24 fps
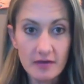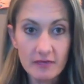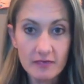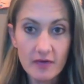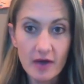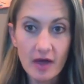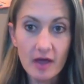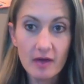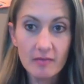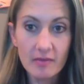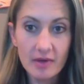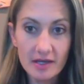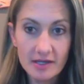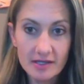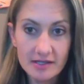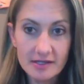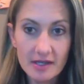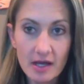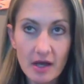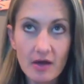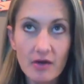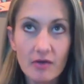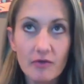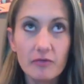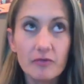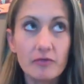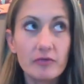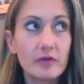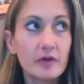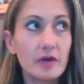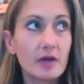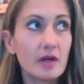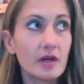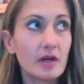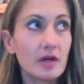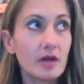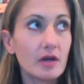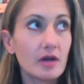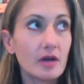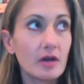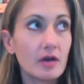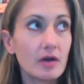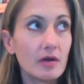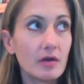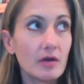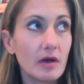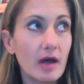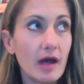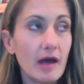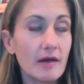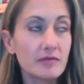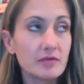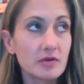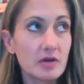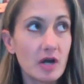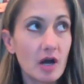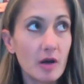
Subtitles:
I found myself after